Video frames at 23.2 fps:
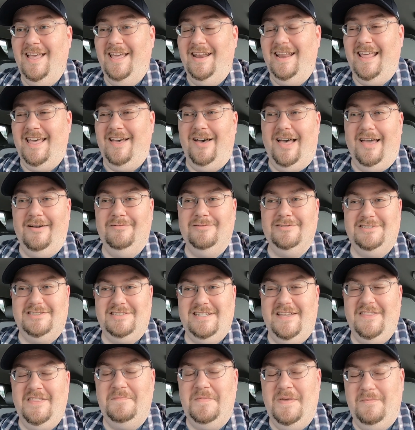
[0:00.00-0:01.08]
Now, I will
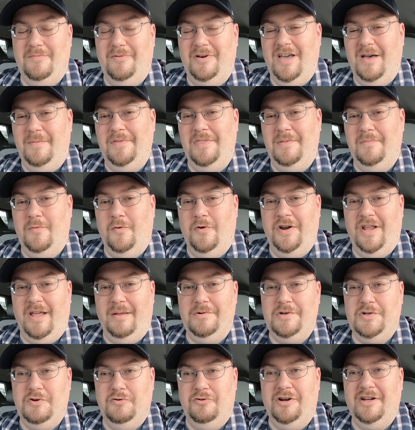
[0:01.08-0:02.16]
say people come in the morning, I'm
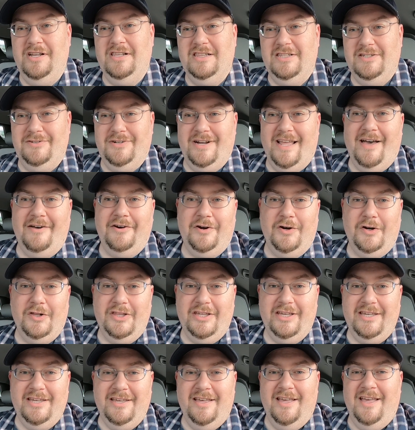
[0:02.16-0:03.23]
sure, and clear it out
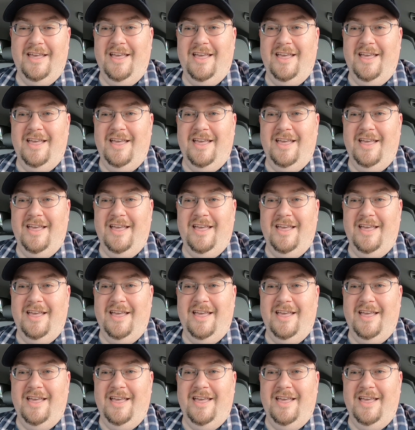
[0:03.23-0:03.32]
early.